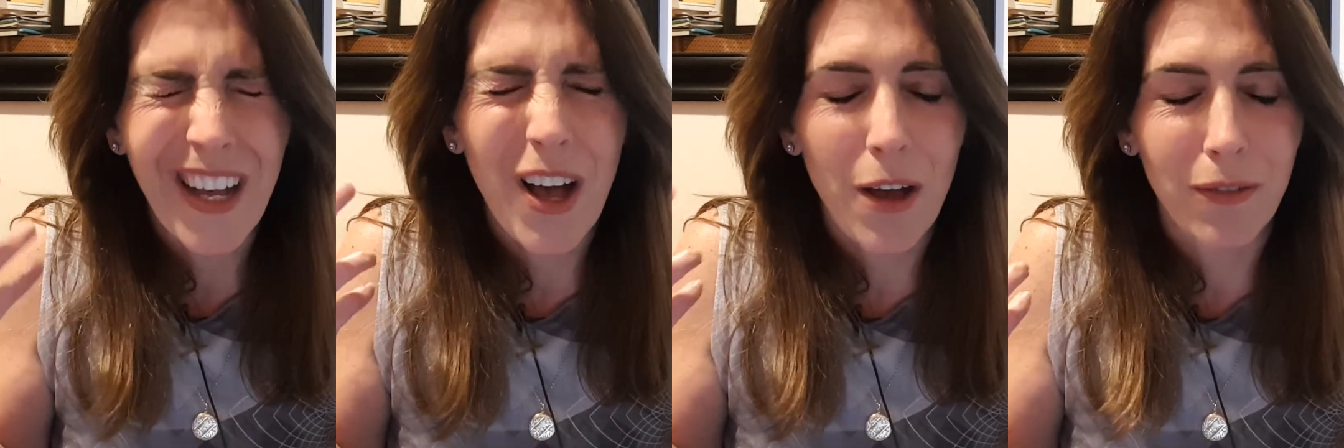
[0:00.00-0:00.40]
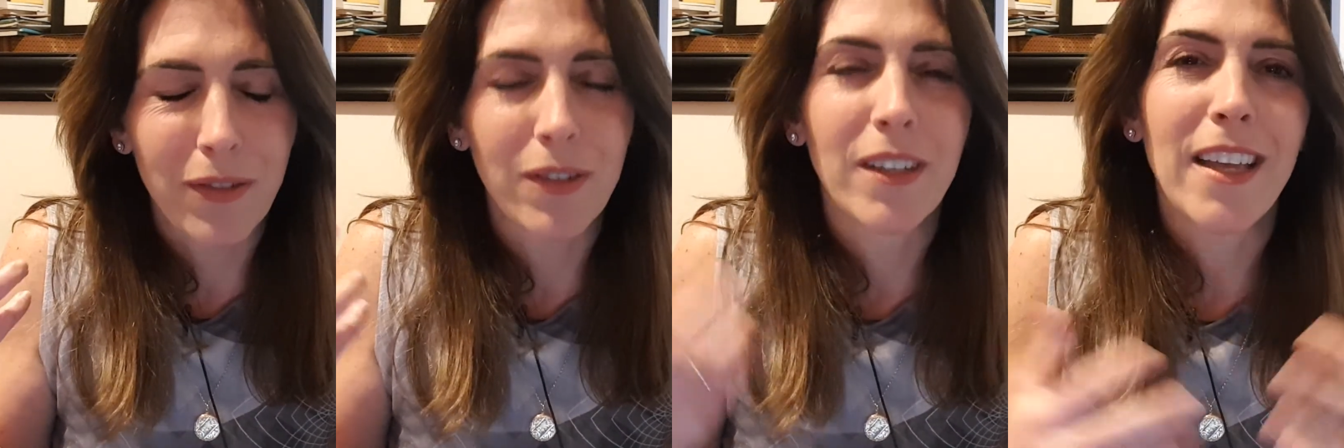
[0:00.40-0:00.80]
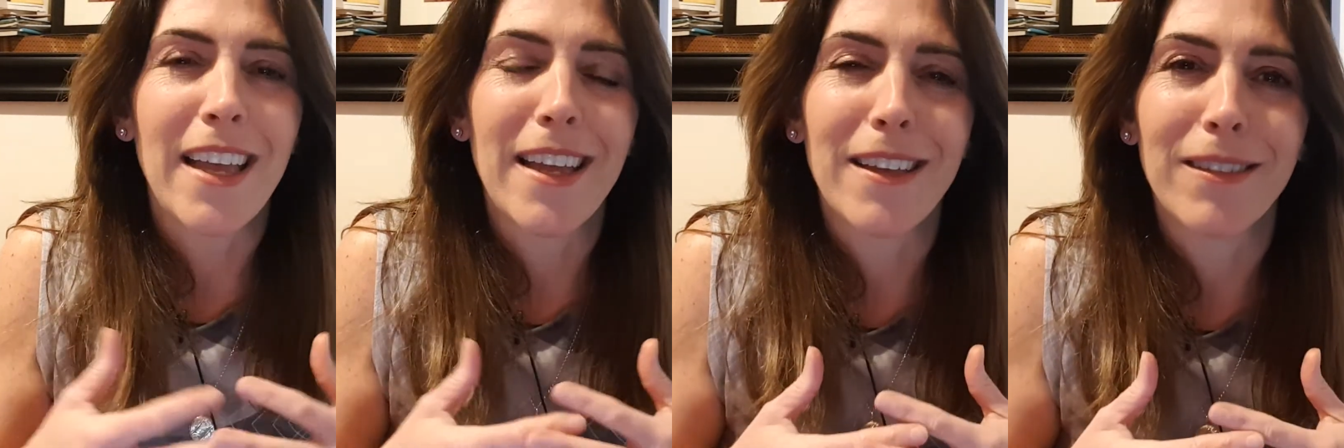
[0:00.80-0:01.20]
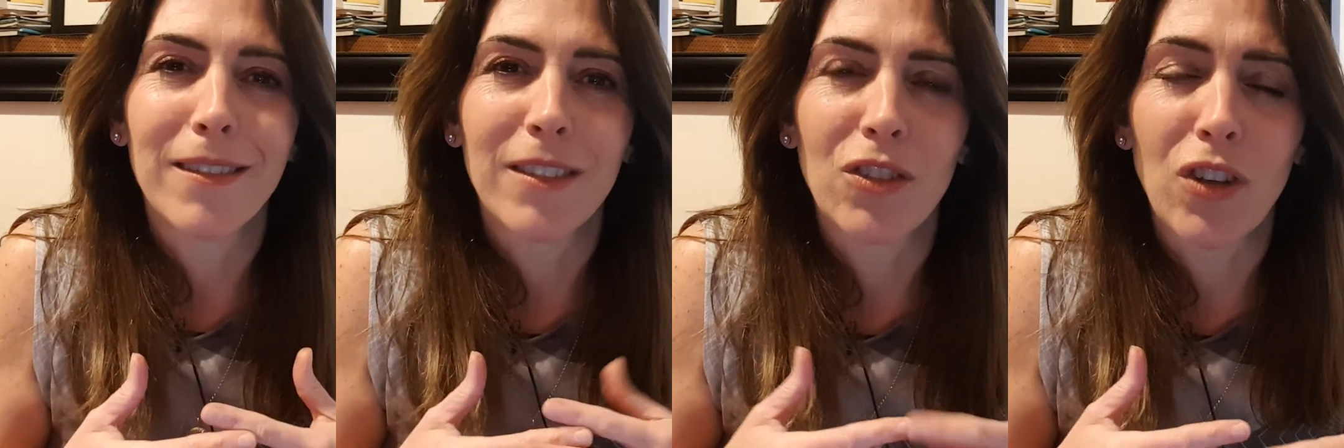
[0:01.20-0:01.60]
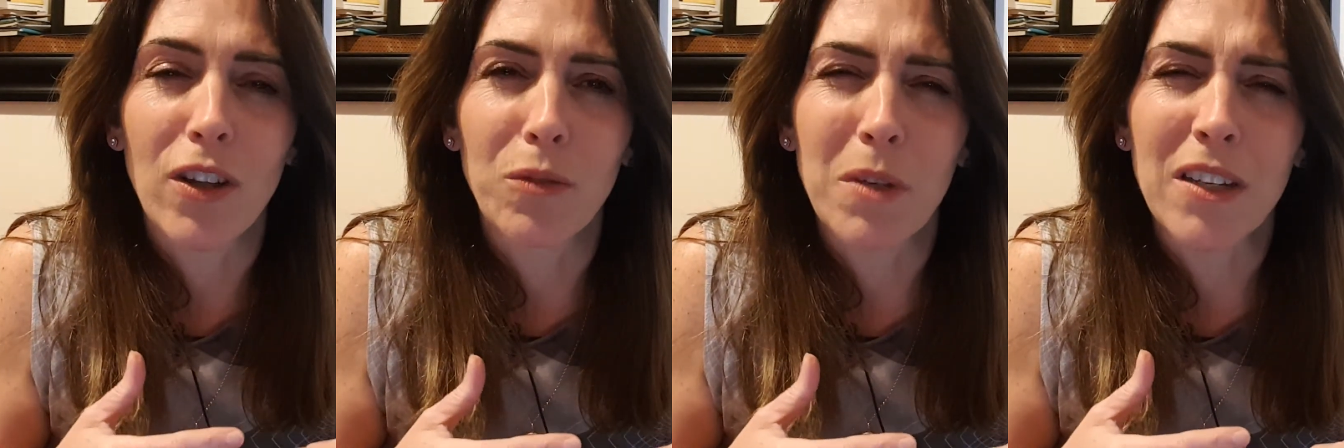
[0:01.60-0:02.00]
of the
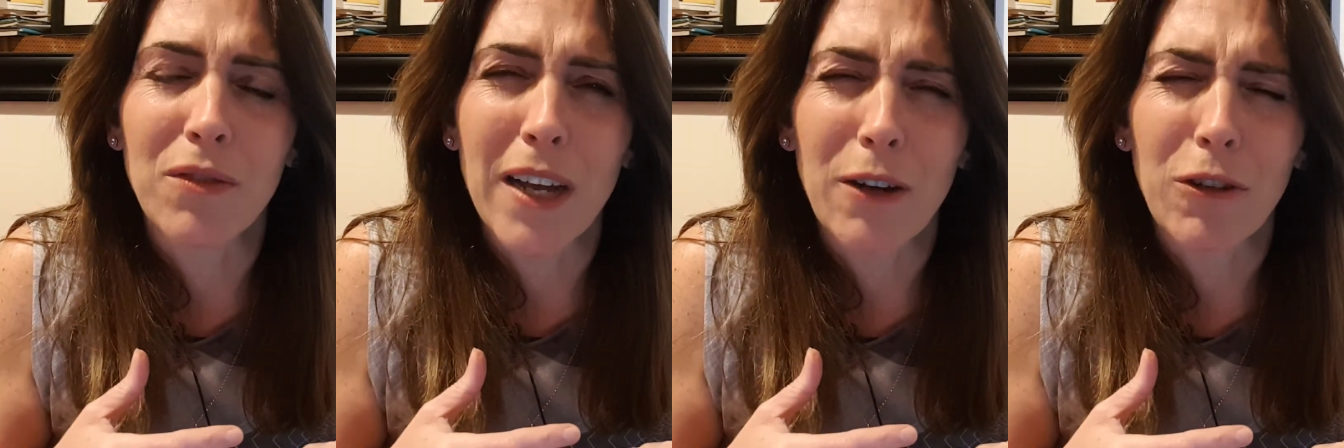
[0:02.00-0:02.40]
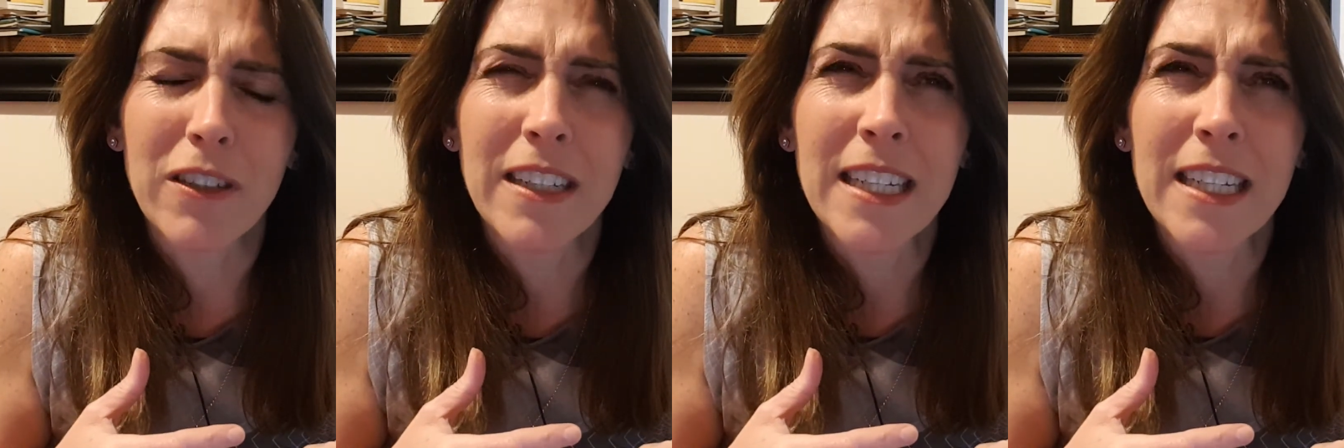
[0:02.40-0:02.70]
child being devoured.